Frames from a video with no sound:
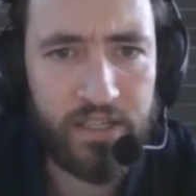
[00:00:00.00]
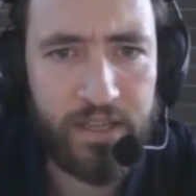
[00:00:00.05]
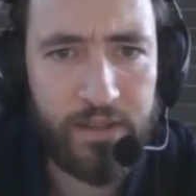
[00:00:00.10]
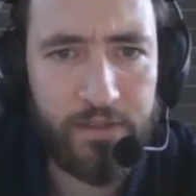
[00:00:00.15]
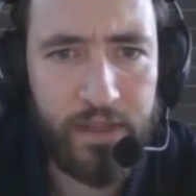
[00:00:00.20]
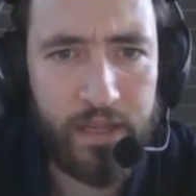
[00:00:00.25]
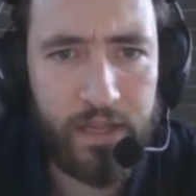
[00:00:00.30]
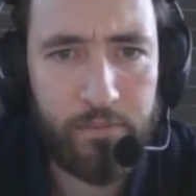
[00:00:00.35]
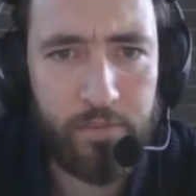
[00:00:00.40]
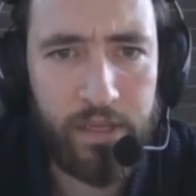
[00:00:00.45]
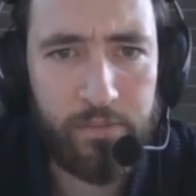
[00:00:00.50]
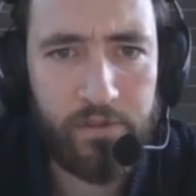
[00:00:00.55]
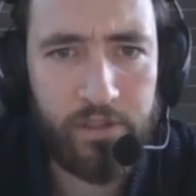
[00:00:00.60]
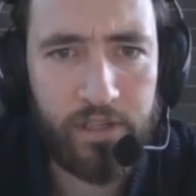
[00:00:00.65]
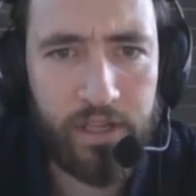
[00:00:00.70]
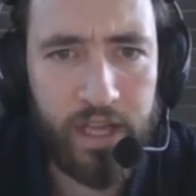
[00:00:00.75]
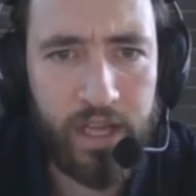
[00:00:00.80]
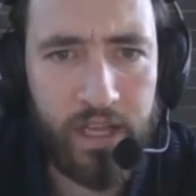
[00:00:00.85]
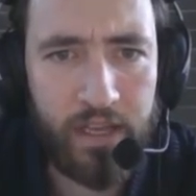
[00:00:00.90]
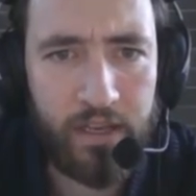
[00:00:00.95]
and then people
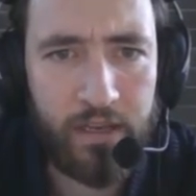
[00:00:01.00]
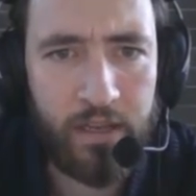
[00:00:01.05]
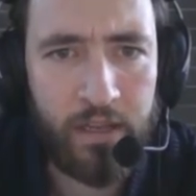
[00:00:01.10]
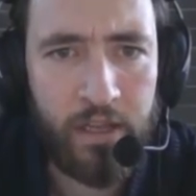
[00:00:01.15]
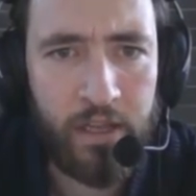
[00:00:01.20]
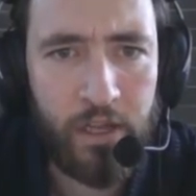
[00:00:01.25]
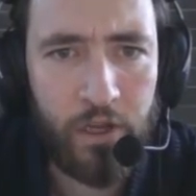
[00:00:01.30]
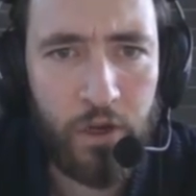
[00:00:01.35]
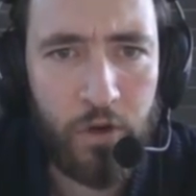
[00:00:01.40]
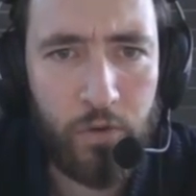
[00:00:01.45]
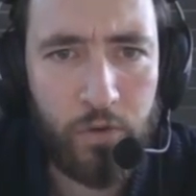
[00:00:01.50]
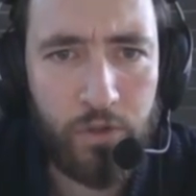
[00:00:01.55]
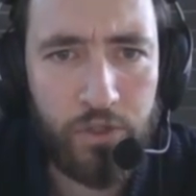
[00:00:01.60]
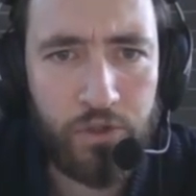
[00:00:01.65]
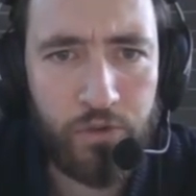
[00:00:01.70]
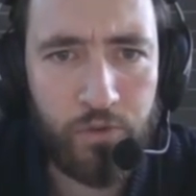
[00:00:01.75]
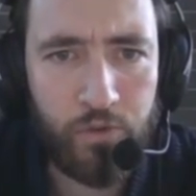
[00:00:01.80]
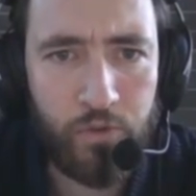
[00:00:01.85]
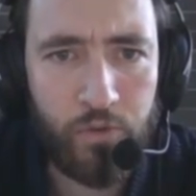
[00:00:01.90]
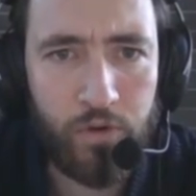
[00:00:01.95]
can go
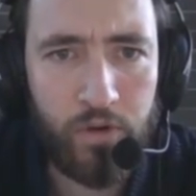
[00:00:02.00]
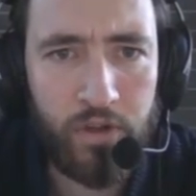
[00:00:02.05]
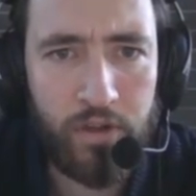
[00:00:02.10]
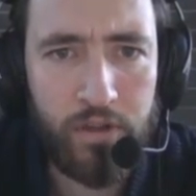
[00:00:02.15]
to